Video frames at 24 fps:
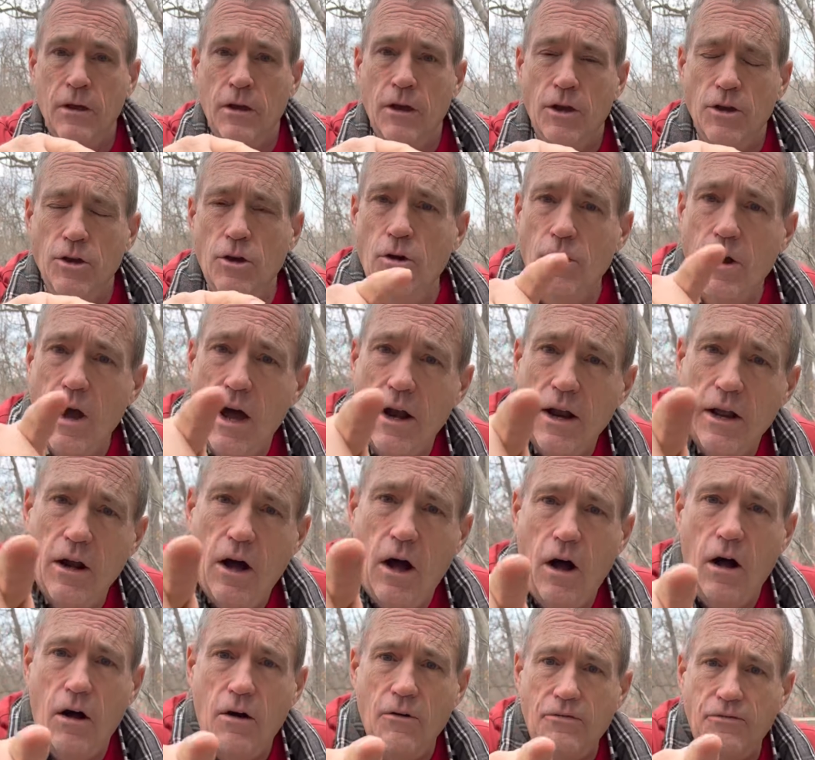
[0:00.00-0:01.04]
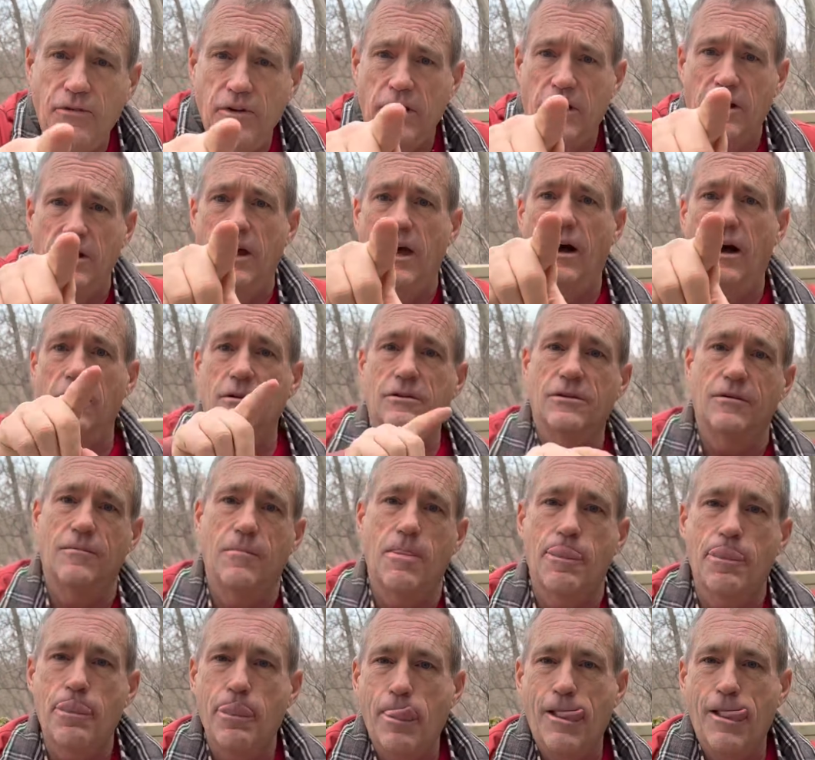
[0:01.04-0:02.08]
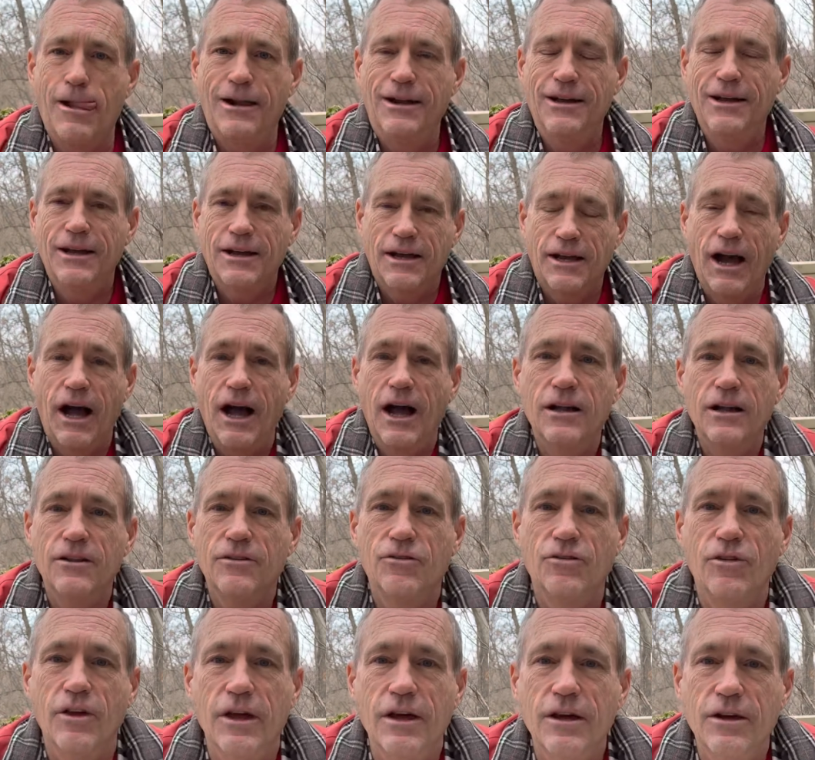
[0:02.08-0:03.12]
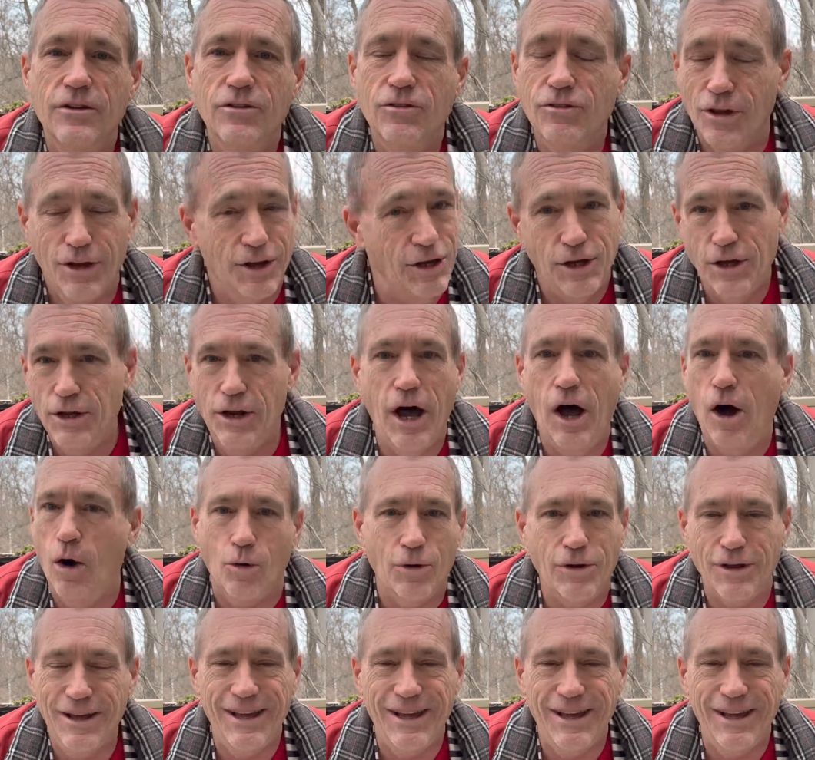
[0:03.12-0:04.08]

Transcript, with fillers: you got it all figured out, God says you don't.